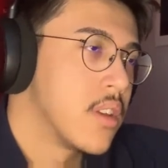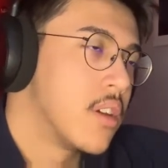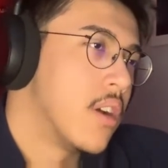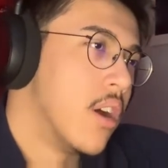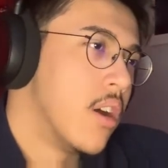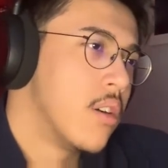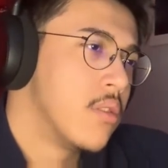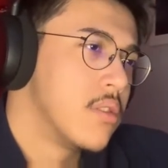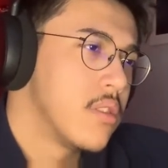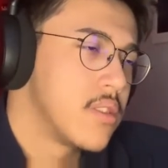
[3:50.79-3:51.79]
Oh,
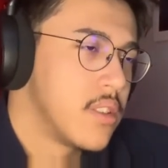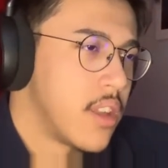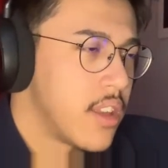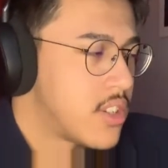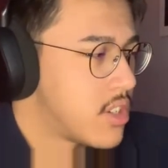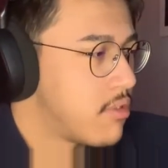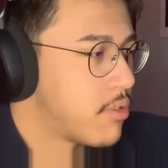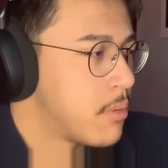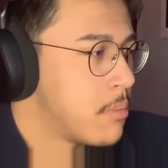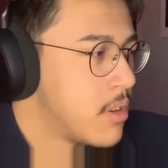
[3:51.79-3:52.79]
isn't that a chick
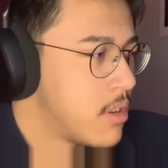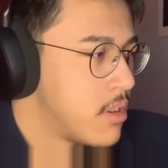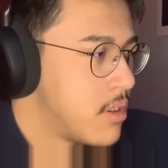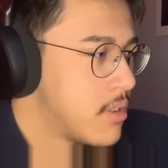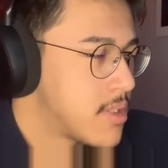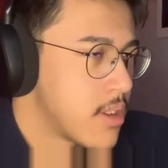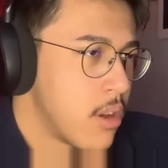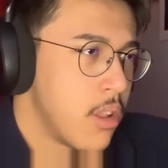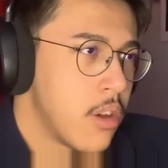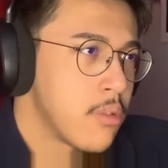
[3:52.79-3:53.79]
from uh,
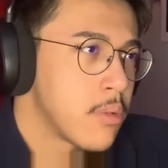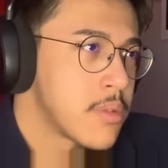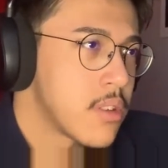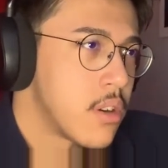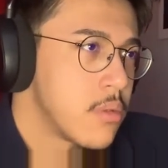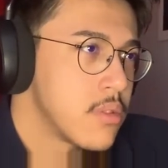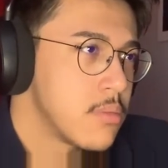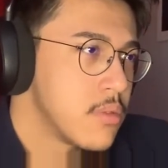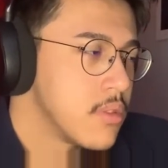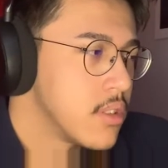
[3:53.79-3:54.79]
Solo, from Star Wars
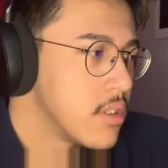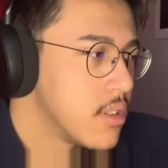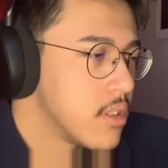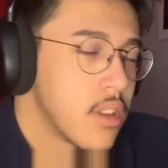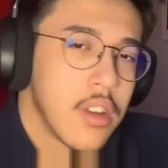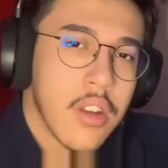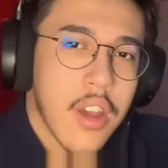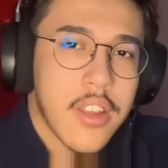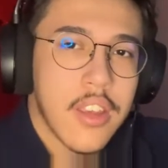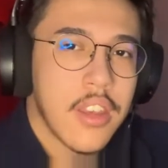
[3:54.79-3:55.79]
movie?
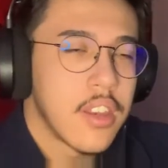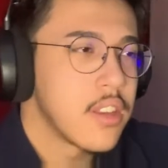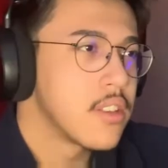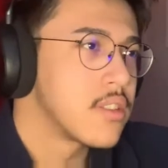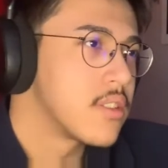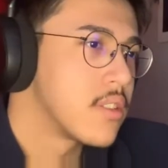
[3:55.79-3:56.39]
I think it is.